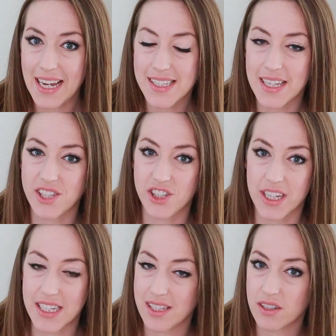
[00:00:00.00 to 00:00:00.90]
Hey guys, it's
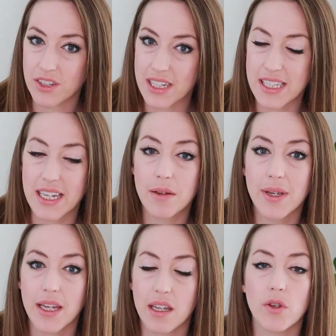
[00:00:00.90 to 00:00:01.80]
Ginny Silver, and today
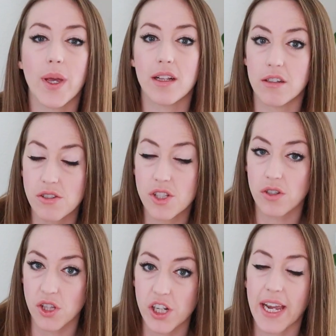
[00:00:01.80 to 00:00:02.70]
I'm going to give you a
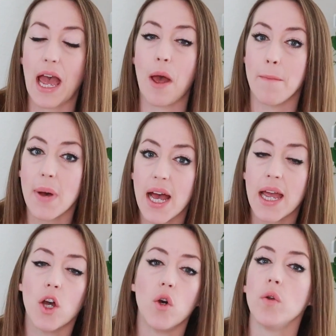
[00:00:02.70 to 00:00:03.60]
closer look at
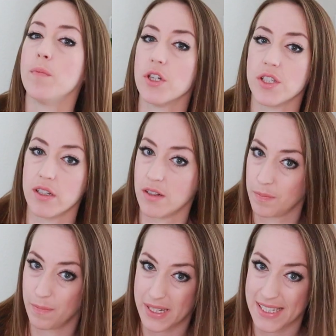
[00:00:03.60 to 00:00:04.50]
my own
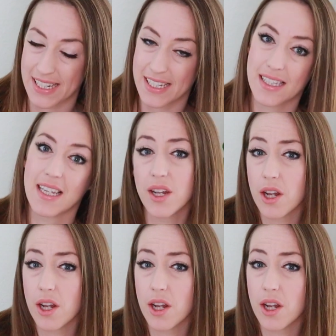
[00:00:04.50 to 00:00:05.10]
personal business.